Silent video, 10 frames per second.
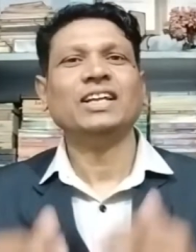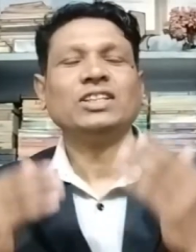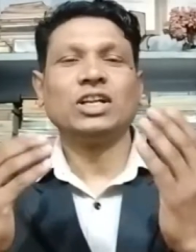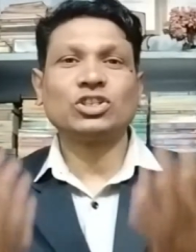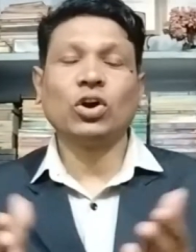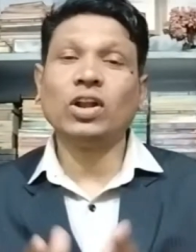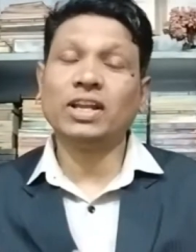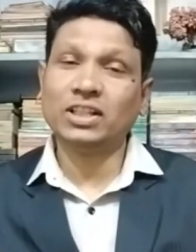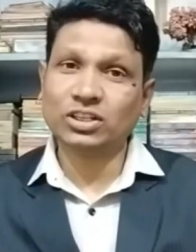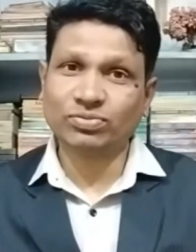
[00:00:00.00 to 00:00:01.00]
That's all
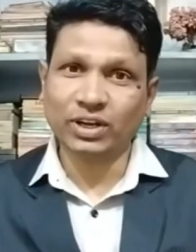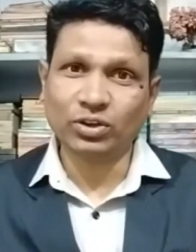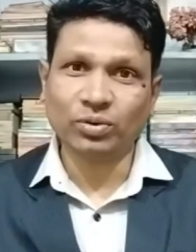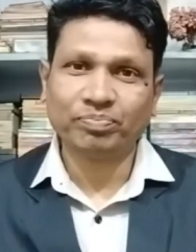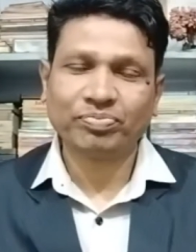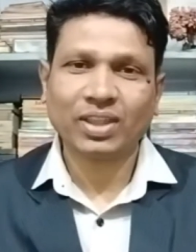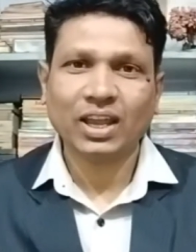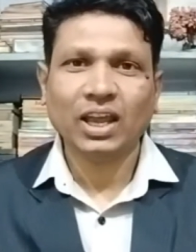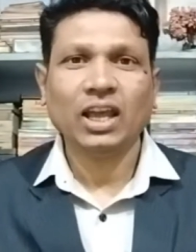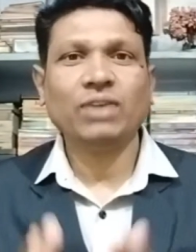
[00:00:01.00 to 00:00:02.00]
in this video.
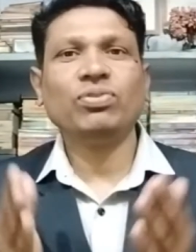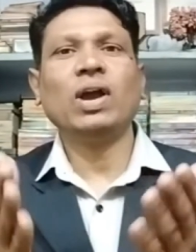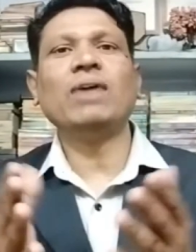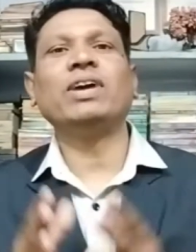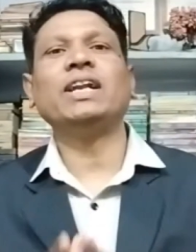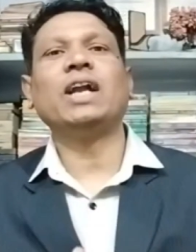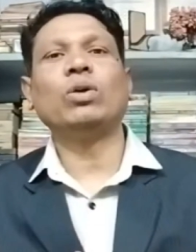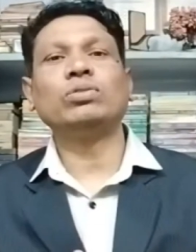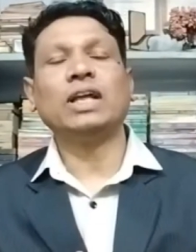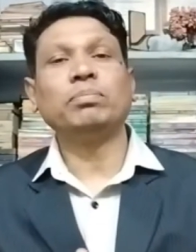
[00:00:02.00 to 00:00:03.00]
If you have any
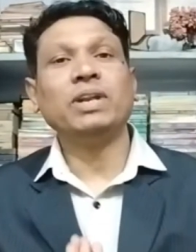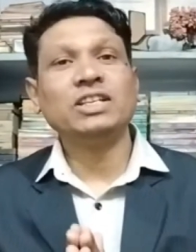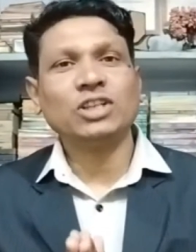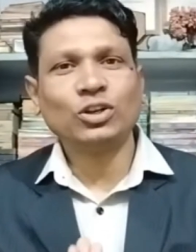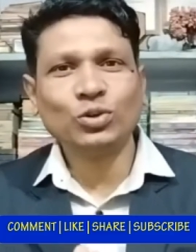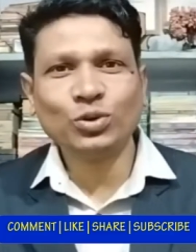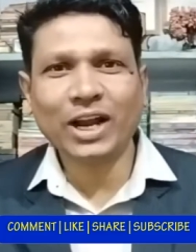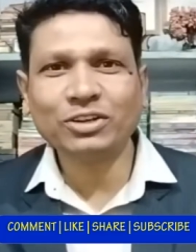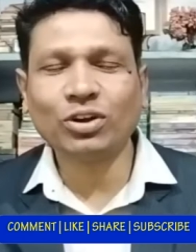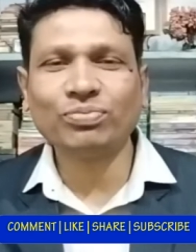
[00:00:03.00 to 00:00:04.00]
doubt, then please do
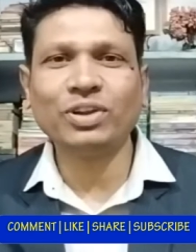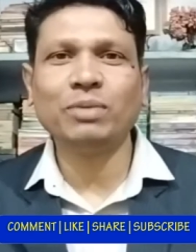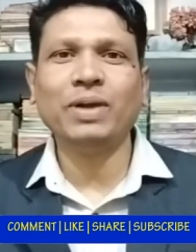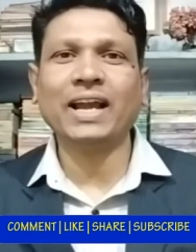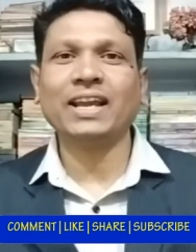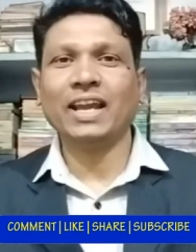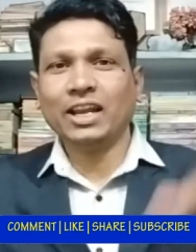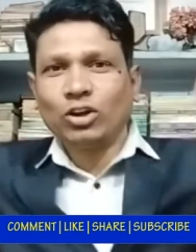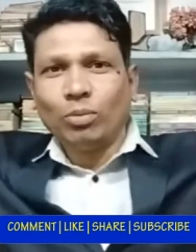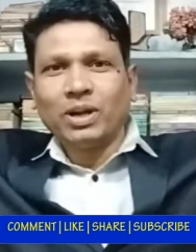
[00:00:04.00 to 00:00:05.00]
write your feedback
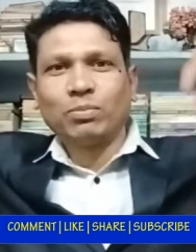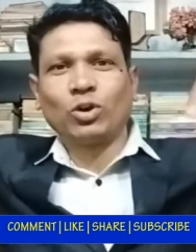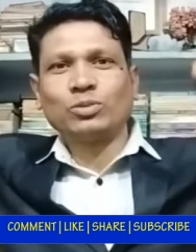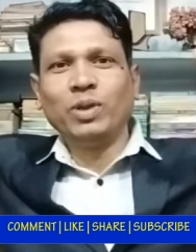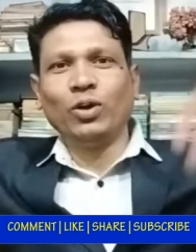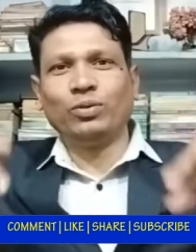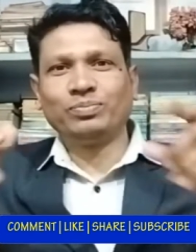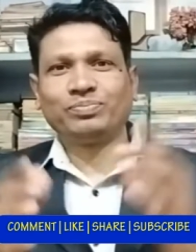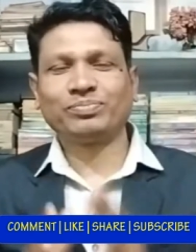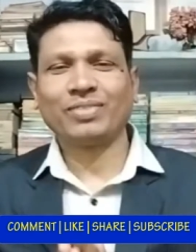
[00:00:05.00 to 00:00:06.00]
in comment box below.
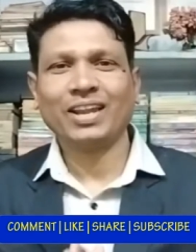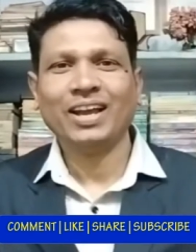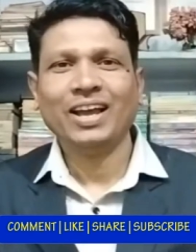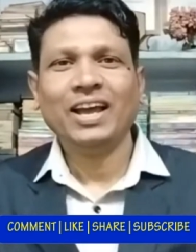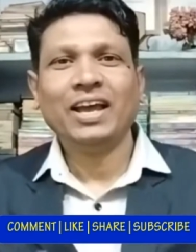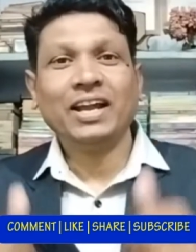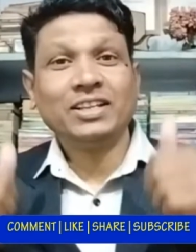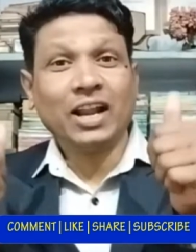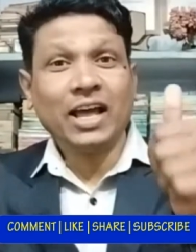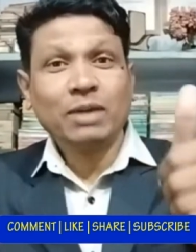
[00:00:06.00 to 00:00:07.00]
Hit
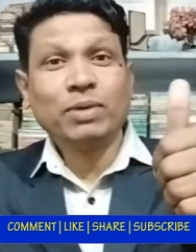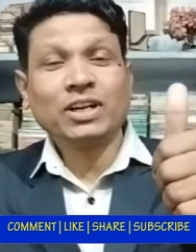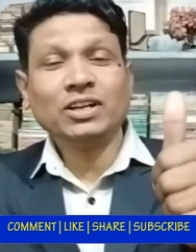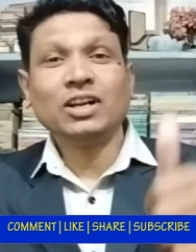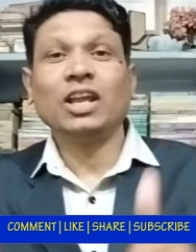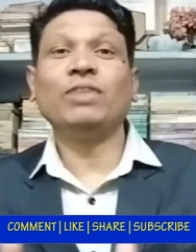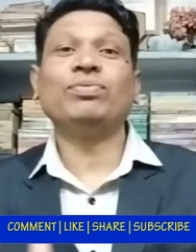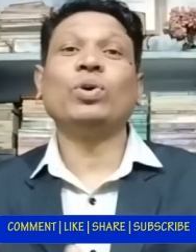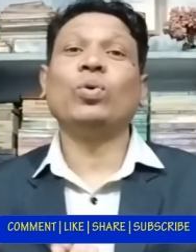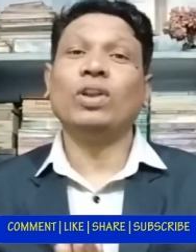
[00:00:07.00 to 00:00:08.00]
the like button
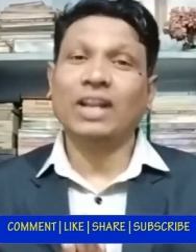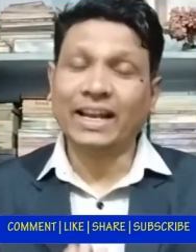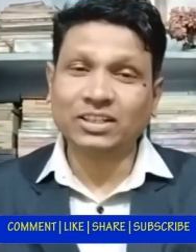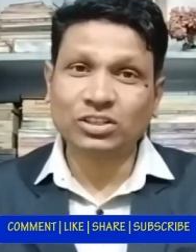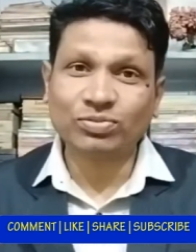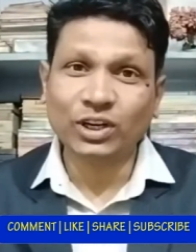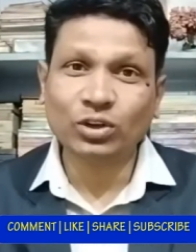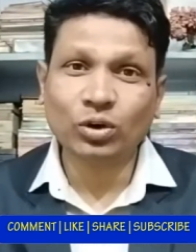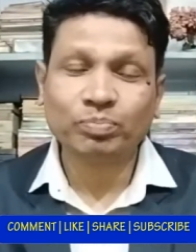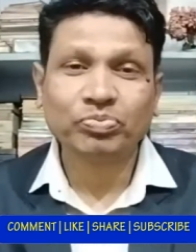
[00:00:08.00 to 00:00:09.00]
if you like this
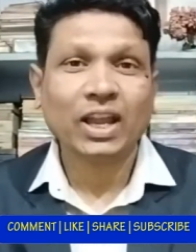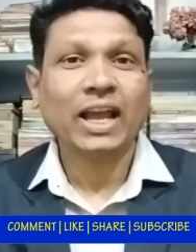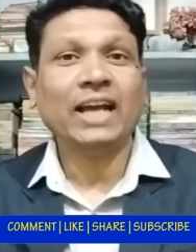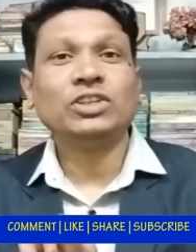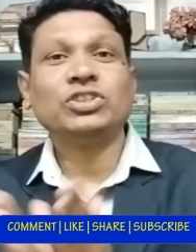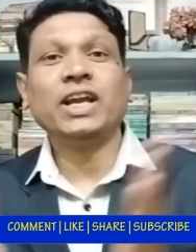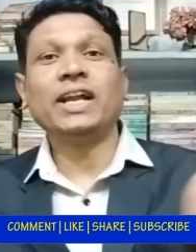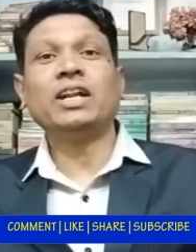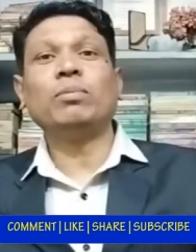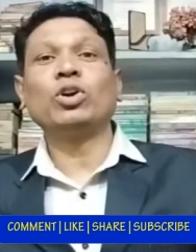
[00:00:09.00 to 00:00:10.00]
video and share
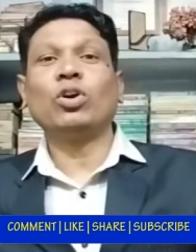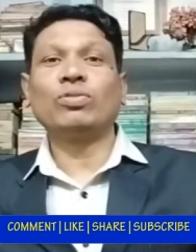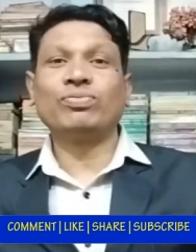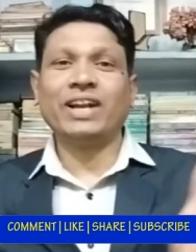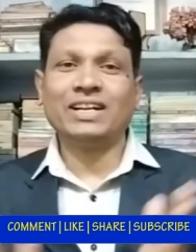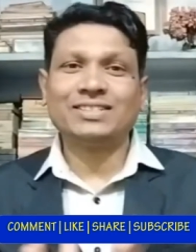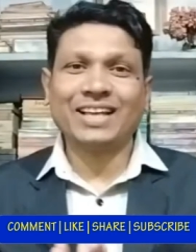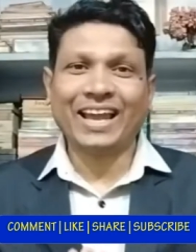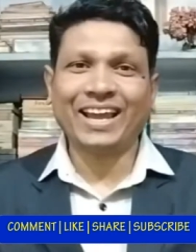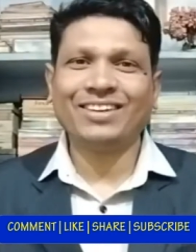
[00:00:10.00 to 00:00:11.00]
it among your friends
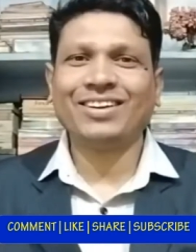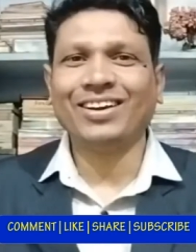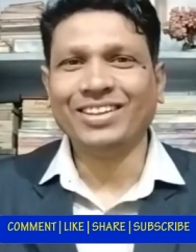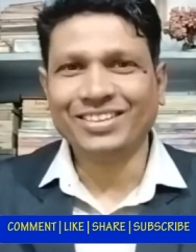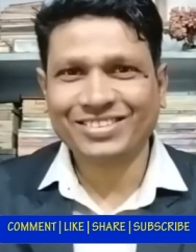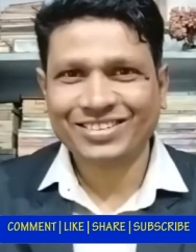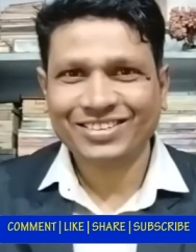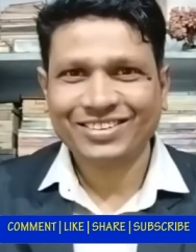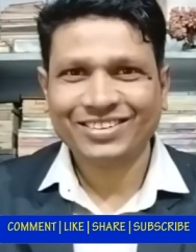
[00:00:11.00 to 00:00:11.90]
and colleagues.